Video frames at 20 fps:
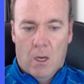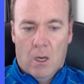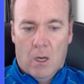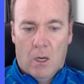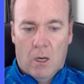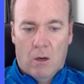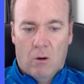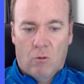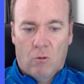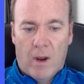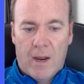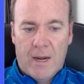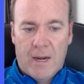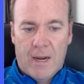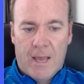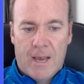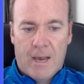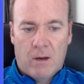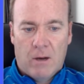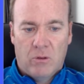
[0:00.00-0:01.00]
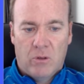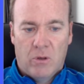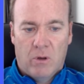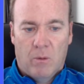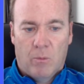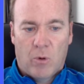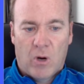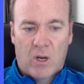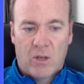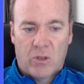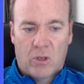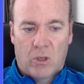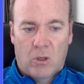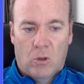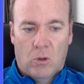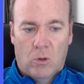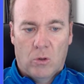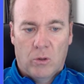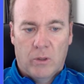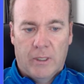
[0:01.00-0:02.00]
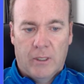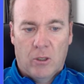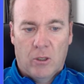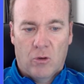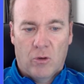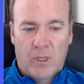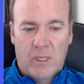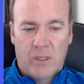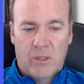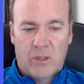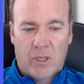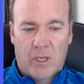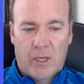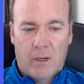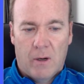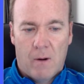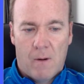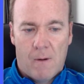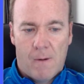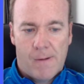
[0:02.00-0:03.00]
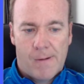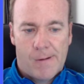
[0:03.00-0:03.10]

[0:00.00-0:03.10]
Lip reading: Right now, due to the price of gold increasing,